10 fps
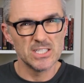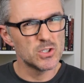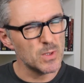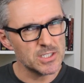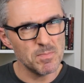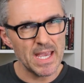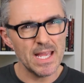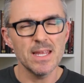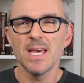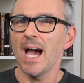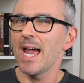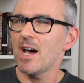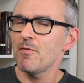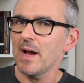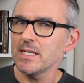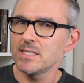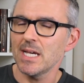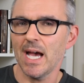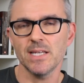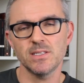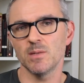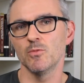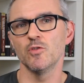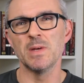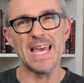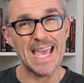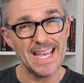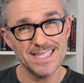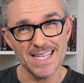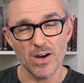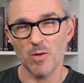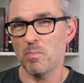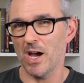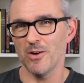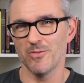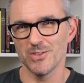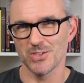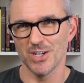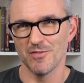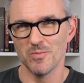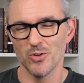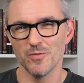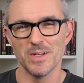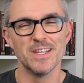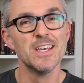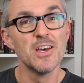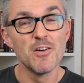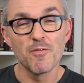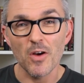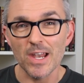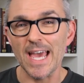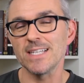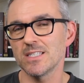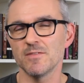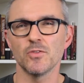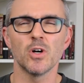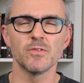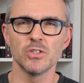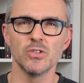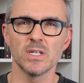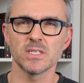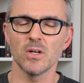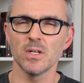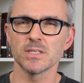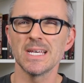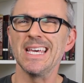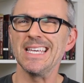Swiss made and a fantastic movement, 80 hour power reserve movement for less than $400.